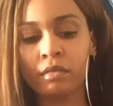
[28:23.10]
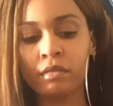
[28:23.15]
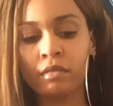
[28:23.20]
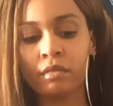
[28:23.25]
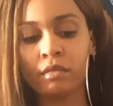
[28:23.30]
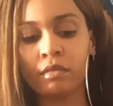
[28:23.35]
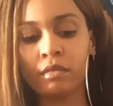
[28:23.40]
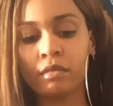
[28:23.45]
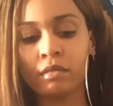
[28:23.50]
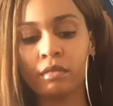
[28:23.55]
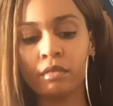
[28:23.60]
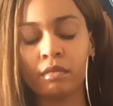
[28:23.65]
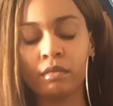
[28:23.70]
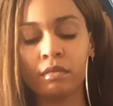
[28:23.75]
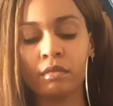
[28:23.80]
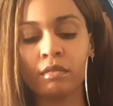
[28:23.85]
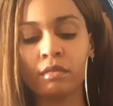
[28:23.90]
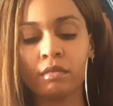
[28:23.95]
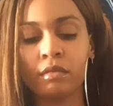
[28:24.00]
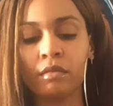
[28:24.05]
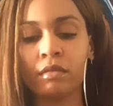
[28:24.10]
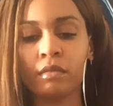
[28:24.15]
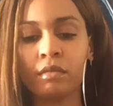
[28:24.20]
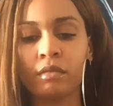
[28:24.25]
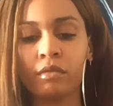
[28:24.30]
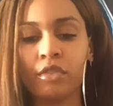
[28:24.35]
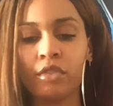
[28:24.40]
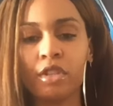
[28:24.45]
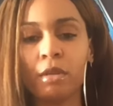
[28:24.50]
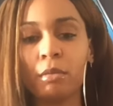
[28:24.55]

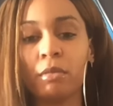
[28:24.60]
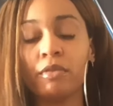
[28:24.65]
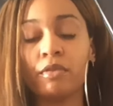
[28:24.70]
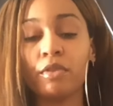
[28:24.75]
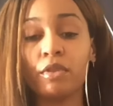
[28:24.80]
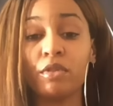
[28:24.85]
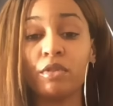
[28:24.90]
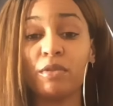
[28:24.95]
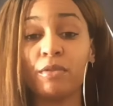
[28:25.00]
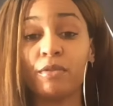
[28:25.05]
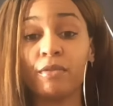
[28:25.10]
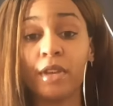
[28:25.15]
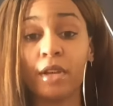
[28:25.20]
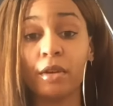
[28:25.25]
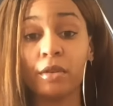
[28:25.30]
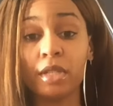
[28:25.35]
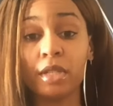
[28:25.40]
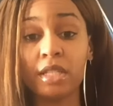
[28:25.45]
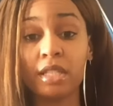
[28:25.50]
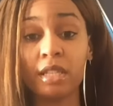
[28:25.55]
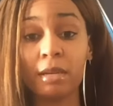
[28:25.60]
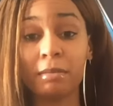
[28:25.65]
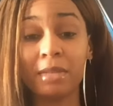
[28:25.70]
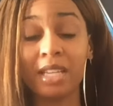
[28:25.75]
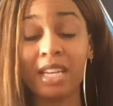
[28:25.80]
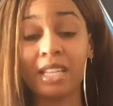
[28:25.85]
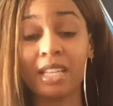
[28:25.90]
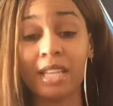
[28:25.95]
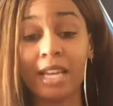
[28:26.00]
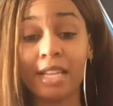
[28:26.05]
For some of you, you failed at
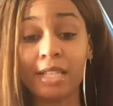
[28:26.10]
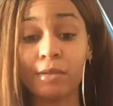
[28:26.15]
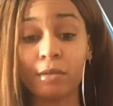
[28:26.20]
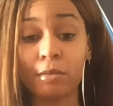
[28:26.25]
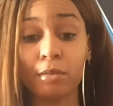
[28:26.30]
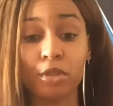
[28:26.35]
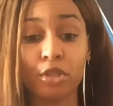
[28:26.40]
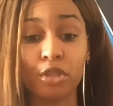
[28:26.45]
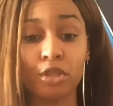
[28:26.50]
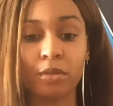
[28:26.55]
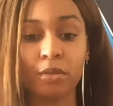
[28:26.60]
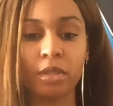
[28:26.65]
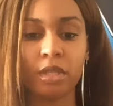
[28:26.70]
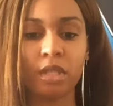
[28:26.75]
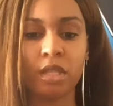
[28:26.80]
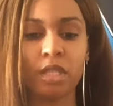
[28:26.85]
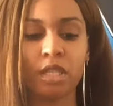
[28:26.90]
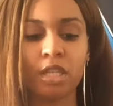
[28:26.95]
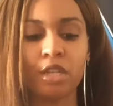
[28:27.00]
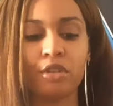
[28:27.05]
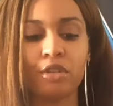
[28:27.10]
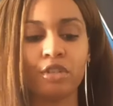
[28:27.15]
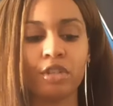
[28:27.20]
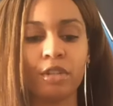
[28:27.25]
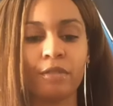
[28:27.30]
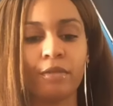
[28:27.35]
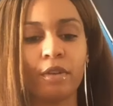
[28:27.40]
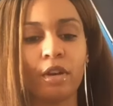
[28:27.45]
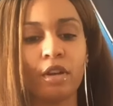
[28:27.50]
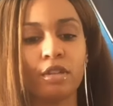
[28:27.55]
something and that's what put you into this energy.
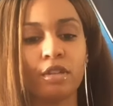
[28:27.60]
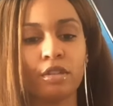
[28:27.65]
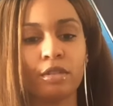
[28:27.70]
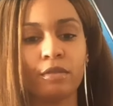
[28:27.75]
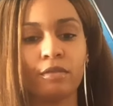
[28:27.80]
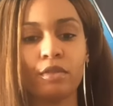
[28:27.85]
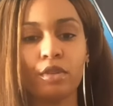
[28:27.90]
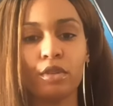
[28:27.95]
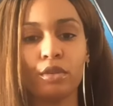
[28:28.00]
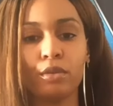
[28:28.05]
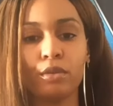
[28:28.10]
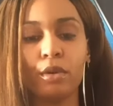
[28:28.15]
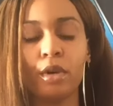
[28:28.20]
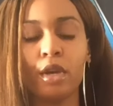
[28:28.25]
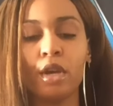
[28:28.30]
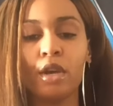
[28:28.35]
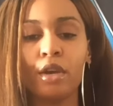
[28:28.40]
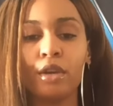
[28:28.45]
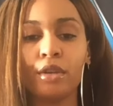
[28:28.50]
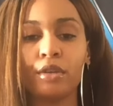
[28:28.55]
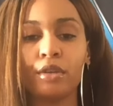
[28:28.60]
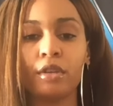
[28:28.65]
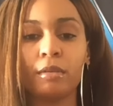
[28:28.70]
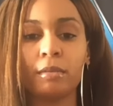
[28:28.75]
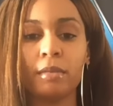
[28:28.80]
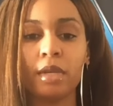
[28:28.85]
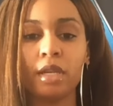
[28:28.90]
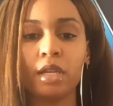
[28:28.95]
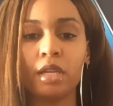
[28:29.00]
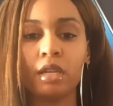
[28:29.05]
For others of you, you could
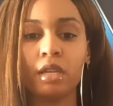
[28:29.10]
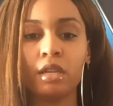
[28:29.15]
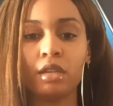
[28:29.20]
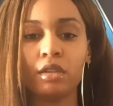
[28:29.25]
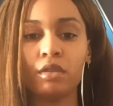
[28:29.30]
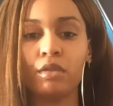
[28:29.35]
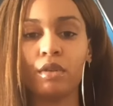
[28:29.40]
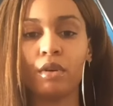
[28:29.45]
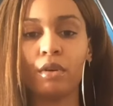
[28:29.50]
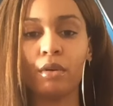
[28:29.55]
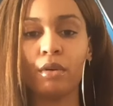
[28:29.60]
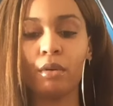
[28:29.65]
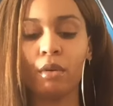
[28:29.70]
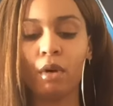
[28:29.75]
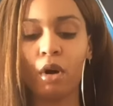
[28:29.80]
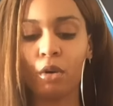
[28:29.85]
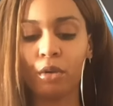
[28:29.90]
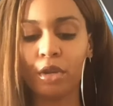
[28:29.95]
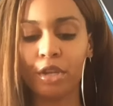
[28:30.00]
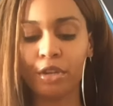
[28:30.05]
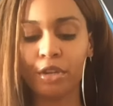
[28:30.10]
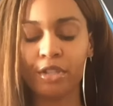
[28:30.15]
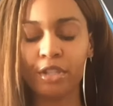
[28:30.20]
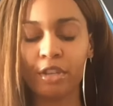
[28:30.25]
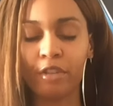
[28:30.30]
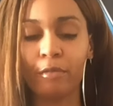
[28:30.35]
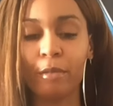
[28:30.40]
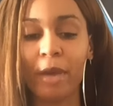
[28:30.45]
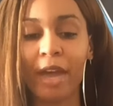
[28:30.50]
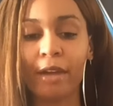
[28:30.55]
be, you know, holding
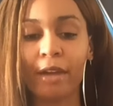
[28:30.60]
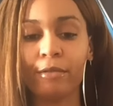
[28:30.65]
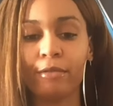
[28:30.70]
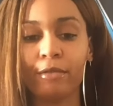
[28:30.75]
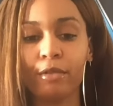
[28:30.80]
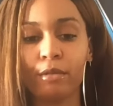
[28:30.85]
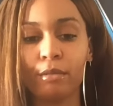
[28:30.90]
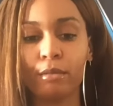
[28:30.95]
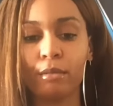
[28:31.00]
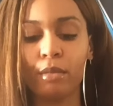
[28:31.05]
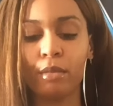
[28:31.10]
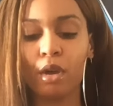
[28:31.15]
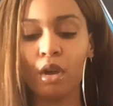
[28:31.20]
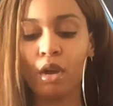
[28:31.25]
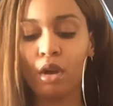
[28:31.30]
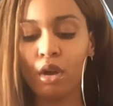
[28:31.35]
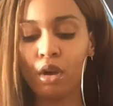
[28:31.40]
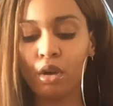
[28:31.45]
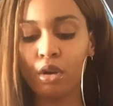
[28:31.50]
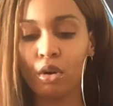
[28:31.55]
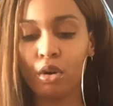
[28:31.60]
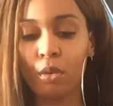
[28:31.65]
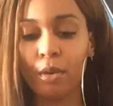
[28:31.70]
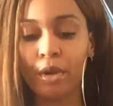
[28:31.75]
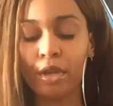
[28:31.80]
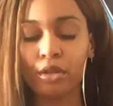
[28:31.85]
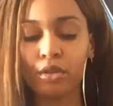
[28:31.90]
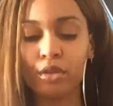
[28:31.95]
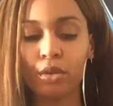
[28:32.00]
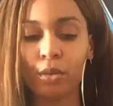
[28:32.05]
yourself back from
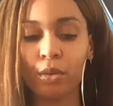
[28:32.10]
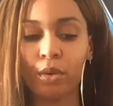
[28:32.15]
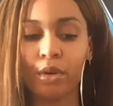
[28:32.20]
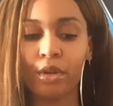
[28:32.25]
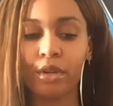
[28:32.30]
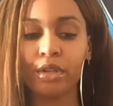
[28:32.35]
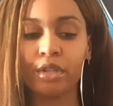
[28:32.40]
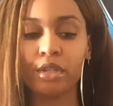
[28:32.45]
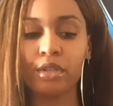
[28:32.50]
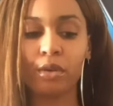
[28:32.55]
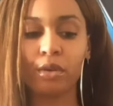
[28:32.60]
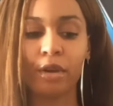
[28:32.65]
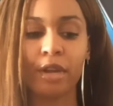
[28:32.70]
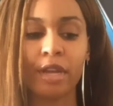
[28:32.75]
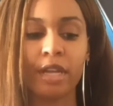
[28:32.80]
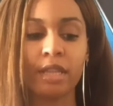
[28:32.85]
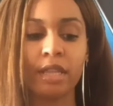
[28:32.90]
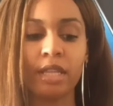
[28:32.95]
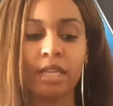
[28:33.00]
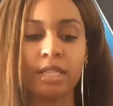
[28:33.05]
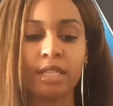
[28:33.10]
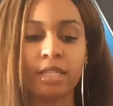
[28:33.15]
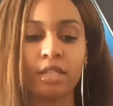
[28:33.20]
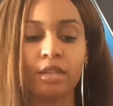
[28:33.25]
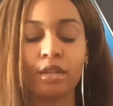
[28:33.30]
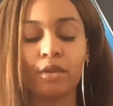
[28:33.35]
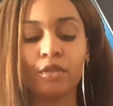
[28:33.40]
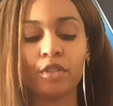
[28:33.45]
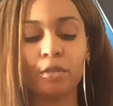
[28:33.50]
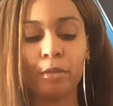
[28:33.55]
going towards or in this, you
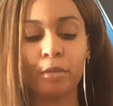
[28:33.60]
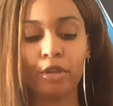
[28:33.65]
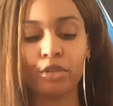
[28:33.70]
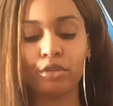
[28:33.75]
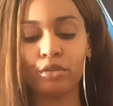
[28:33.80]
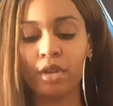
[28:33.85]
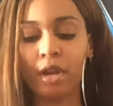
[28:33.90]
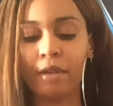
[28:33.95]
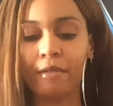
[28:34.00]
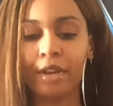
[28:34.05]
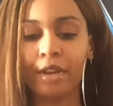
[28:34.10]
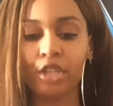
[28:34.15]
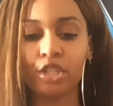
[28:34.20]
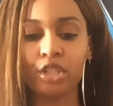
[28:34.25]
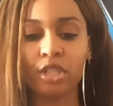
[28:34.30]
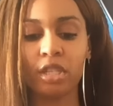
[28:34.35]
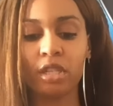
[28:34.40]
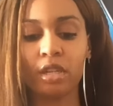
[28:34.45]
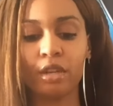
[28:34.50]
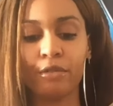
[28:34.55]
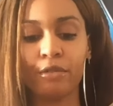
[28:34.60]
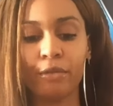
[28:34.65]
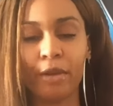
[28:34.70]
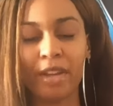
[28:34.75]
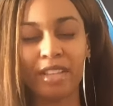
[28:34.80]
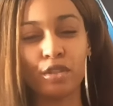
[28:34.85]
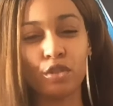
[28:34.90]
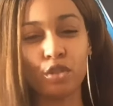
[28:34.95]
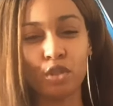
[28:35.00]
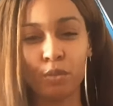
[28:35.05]
know, spiritual direction,
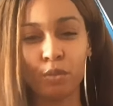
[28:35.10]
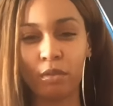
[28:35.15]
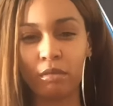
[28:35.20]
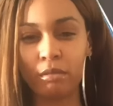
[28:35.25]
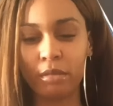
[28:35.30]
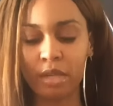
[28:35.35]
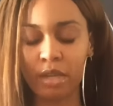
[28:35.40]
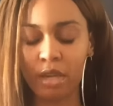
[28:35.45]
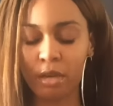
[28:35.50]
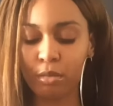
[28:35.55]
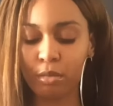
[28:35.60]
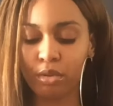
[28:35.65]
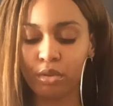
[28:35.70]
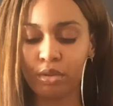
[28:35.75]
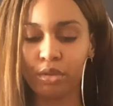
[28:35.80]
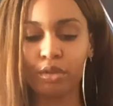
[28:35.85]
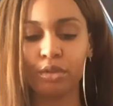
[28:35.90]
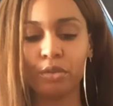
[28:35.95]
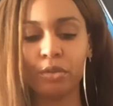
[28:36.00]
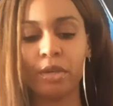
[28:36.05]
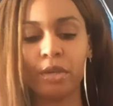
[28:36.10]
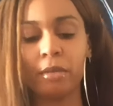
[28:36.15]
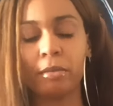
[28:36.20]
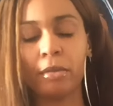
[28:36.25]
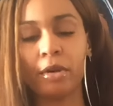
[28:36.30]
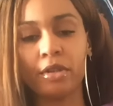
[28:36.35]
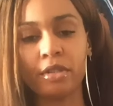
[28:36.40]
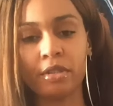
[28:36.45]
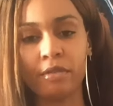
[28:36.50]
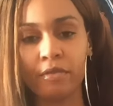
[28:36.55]
afraid that you won't be able to do it,
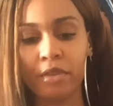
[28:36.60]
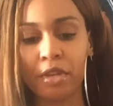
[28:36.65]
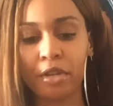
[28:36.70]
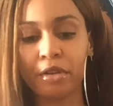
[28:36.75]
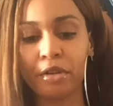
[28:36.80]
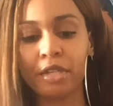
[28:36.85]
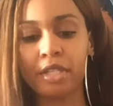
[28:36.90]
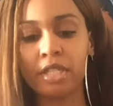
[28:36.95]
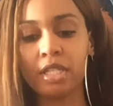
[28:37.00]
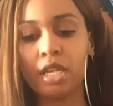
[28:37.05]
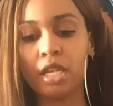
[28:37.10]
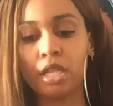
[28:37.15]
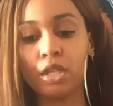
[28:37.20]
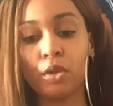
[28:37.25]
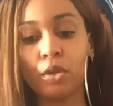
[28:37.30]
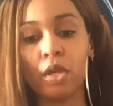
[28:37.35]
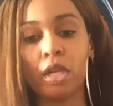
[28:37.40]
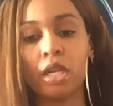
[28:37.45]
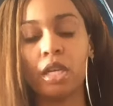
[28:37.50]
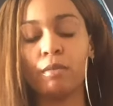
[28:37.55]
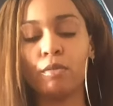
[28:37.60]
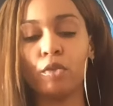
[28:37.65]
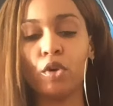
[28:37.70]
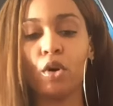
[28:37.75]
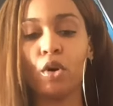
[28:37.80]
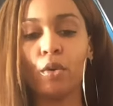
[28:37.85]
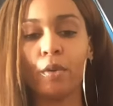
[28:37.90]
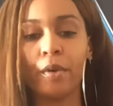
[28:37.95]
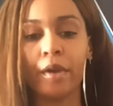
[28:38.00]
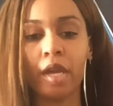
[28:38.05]
perseverance, telling you to keep
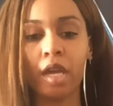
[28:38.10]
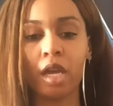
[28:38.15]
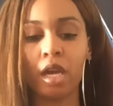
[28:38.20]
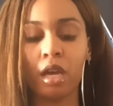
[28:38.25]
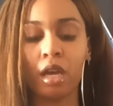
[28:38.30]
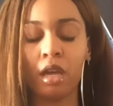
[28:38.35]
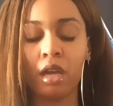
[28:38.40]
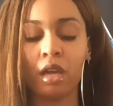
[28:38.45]
going.